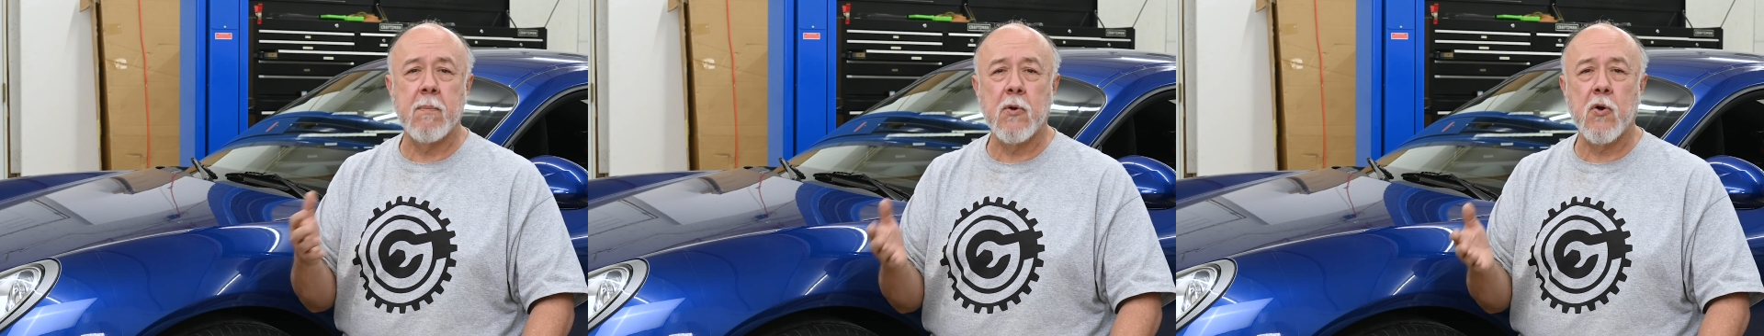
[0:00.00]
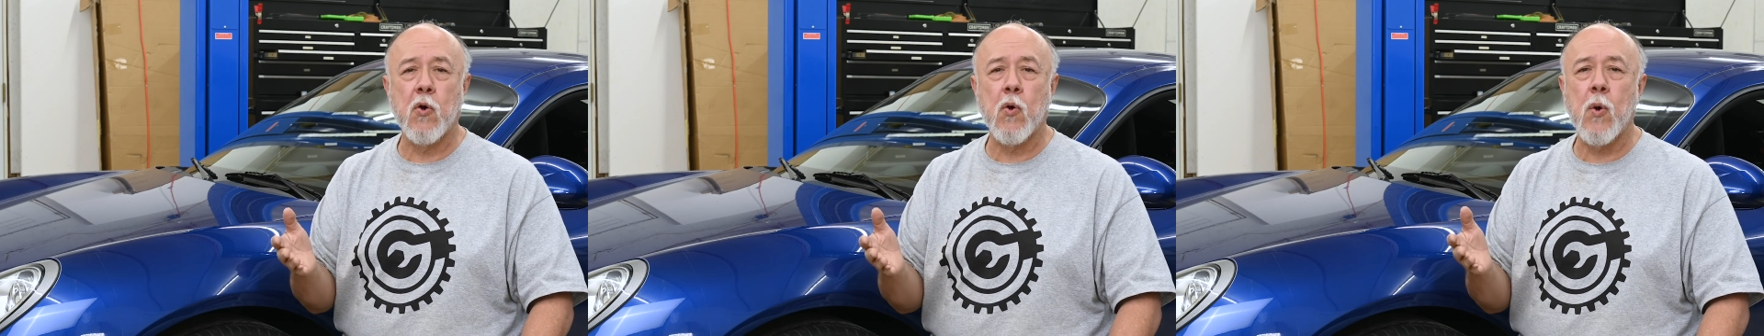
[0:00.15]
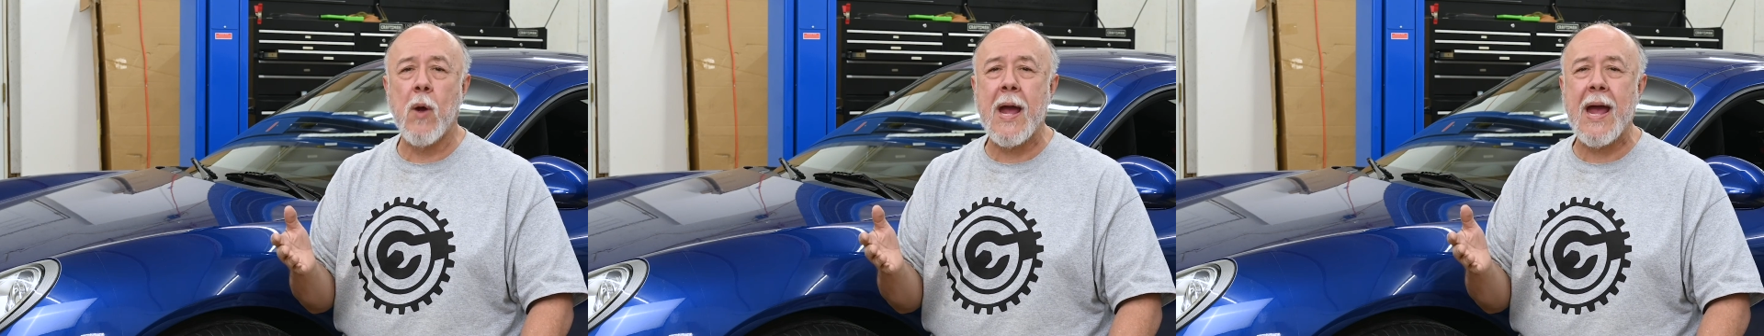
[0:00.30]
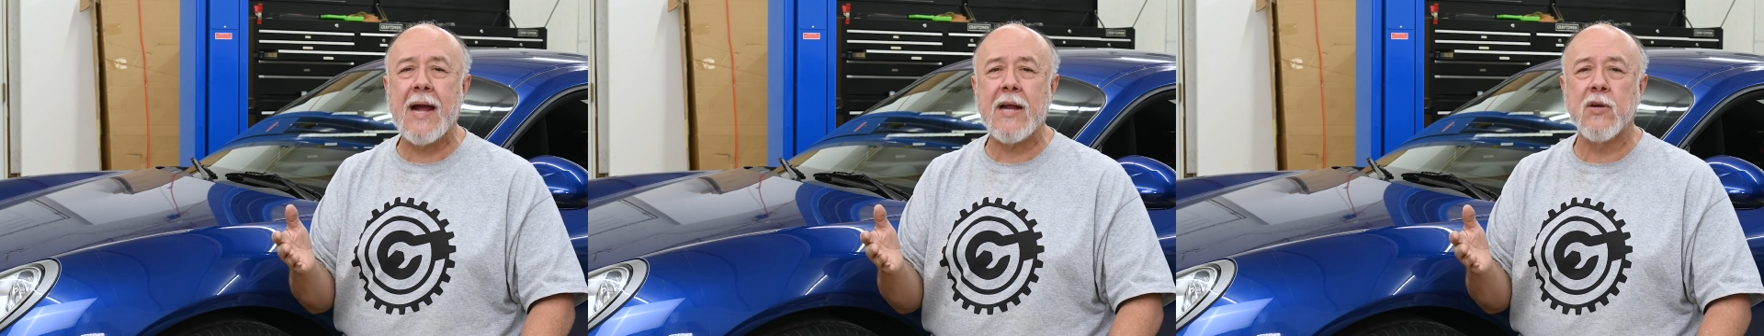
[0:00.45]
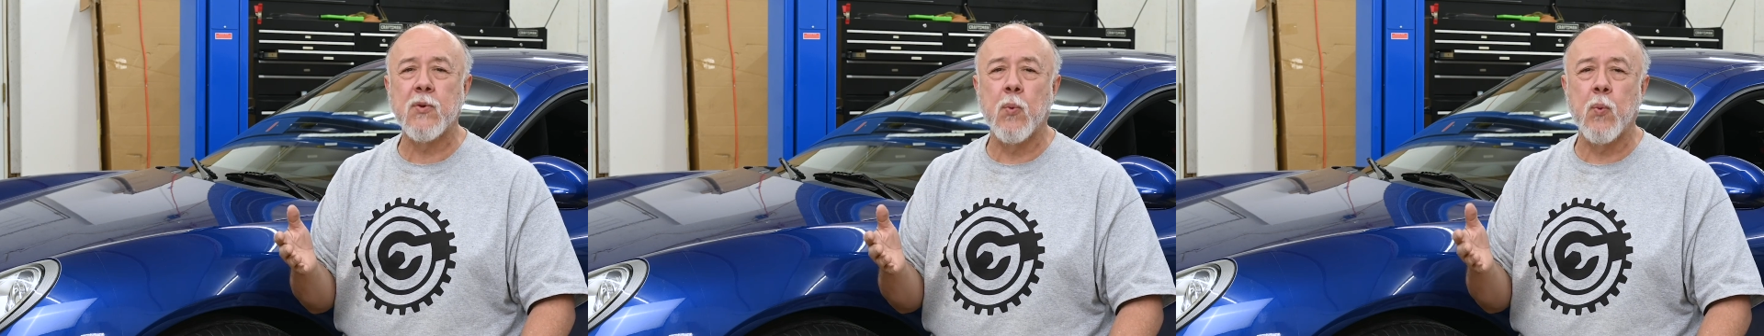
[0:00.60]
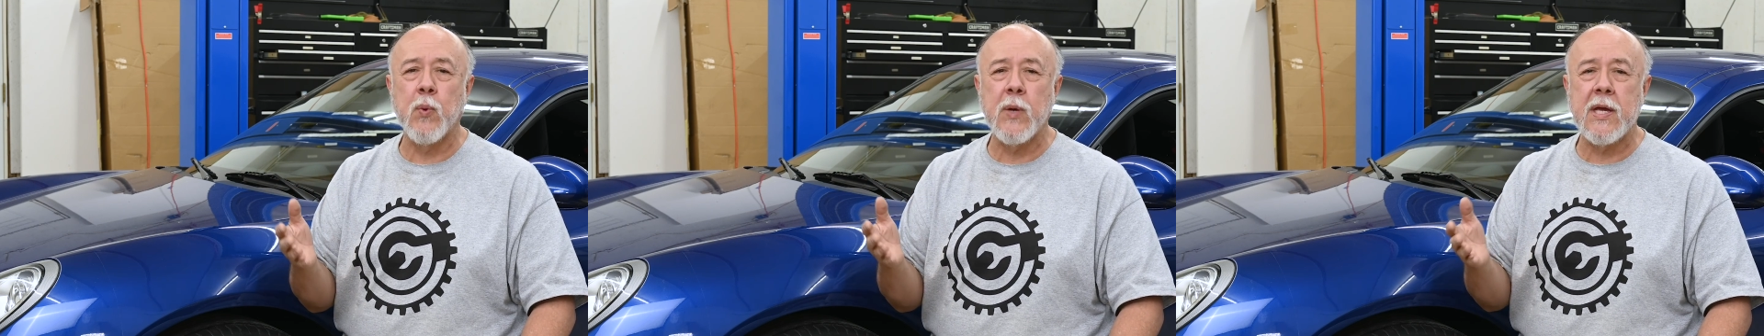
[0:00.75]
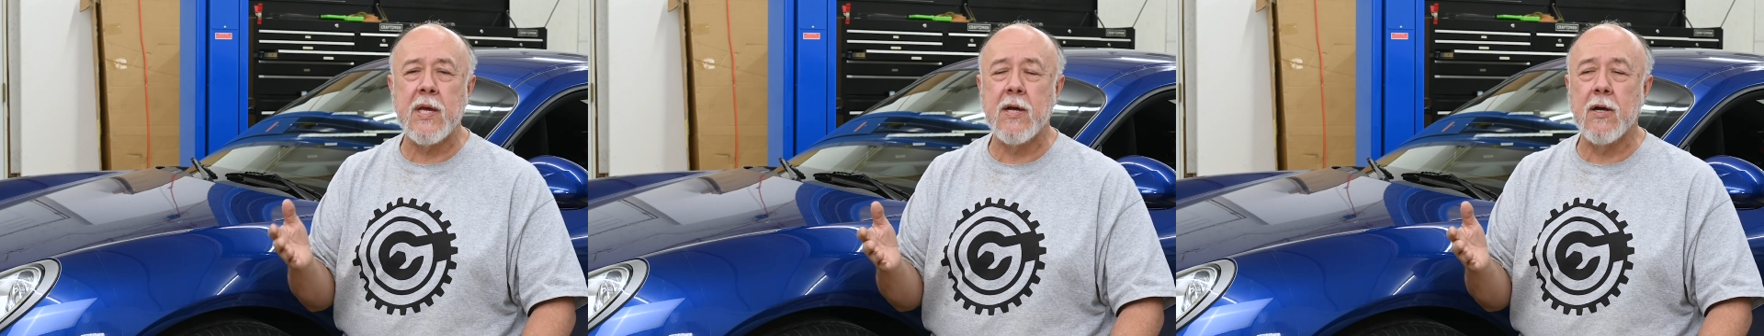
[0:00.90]
cracked
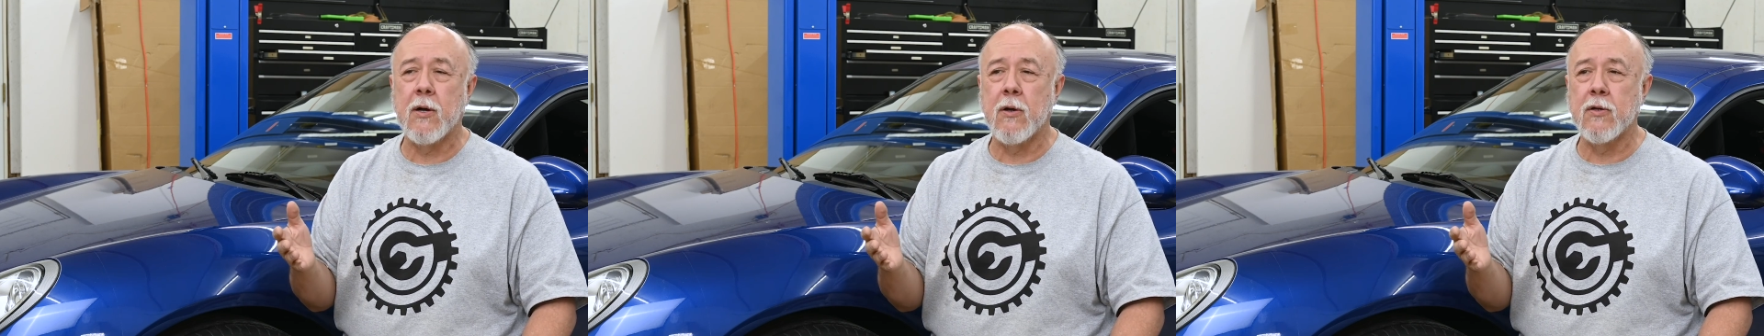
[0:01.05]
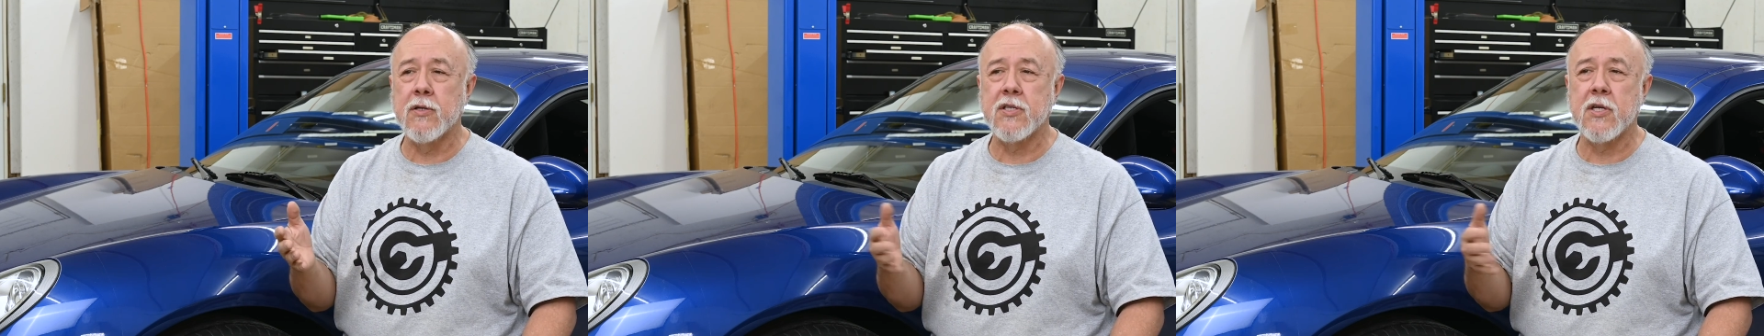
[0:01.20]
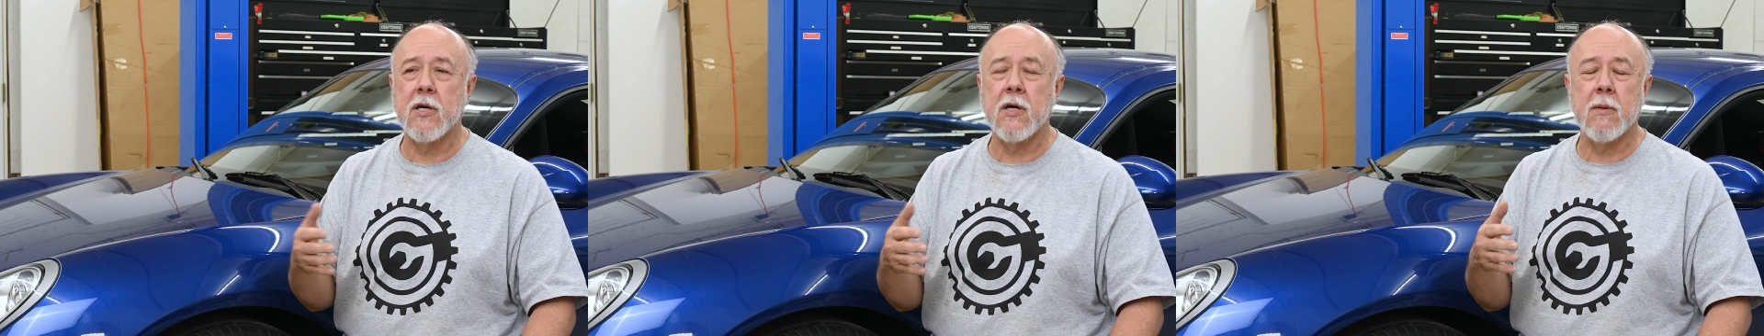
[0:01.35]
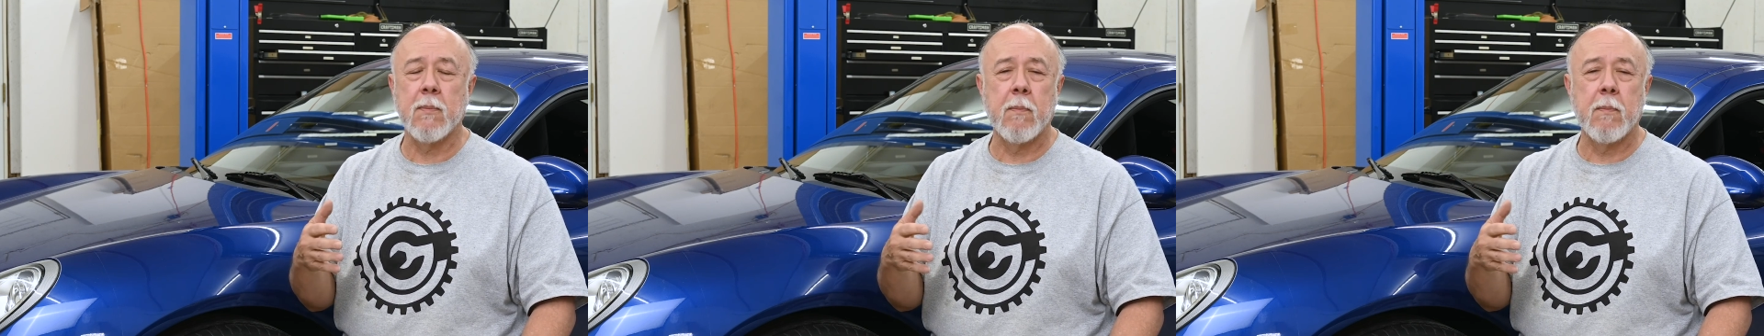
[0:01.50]
wheels,